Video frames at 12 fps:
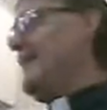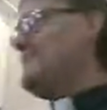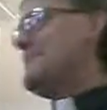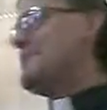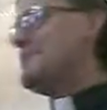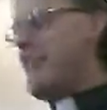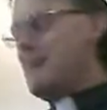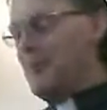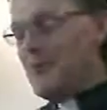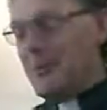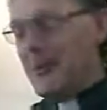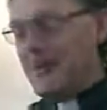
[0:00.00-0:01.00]
I'm in
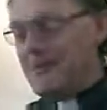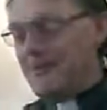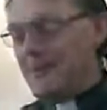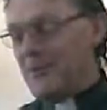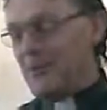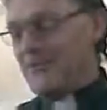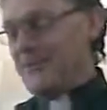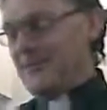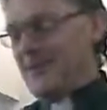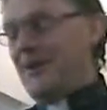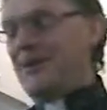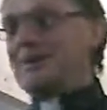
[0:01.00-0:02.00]
trouble already before we've
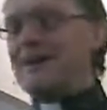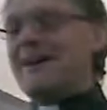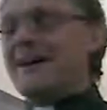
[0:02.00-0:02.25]
even got it,